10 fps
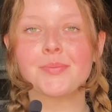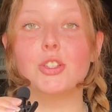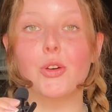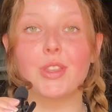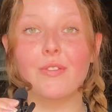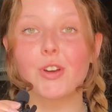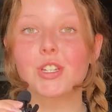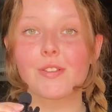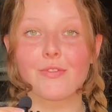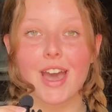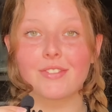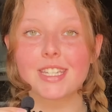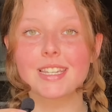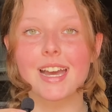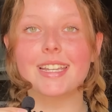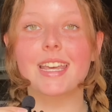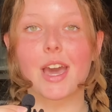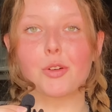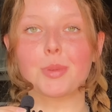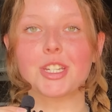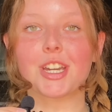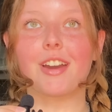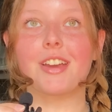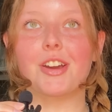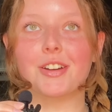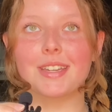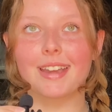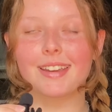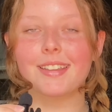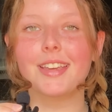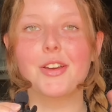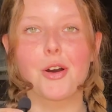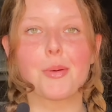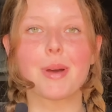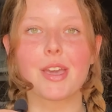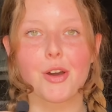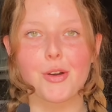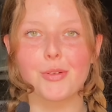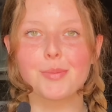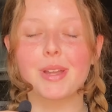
So the first five designs that I will be sharing are technically on my own,